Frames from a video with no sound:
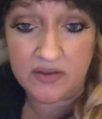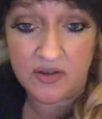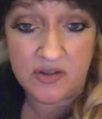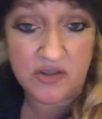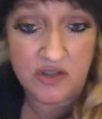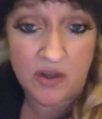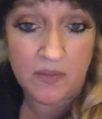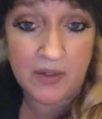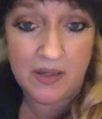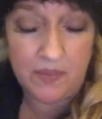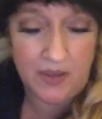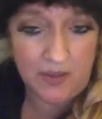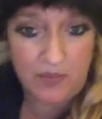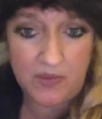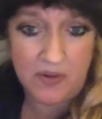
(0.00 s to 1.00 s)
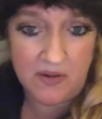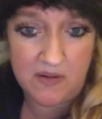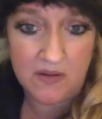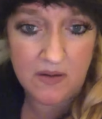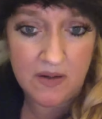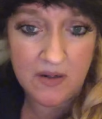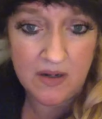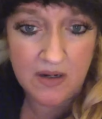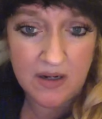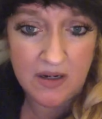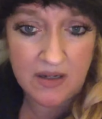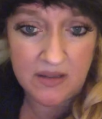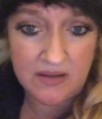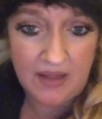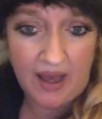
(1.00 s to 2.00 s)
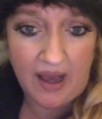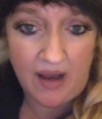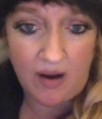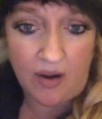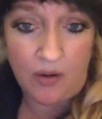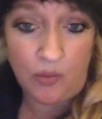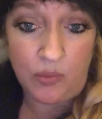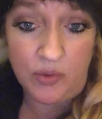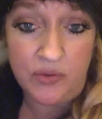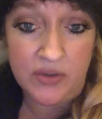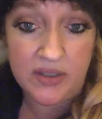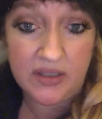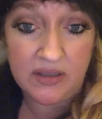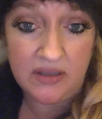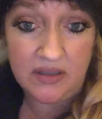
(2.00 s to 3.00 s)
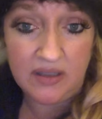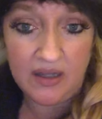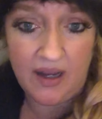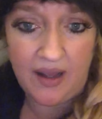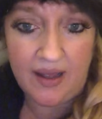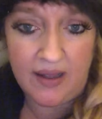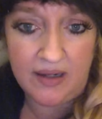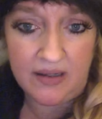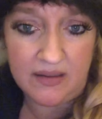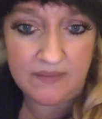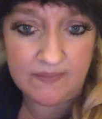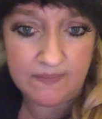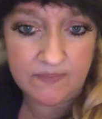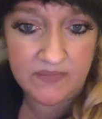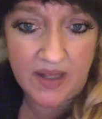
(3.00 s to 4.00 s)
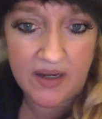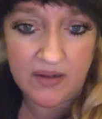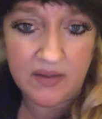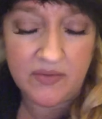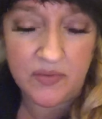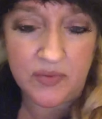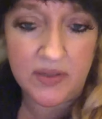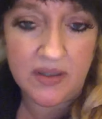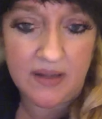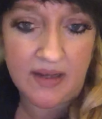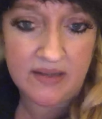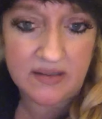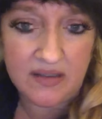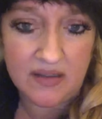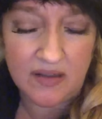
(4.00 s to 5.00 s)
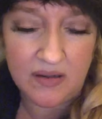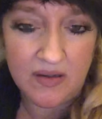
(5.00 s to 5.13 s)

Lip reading: so many people that are wounded and they don't even realize it.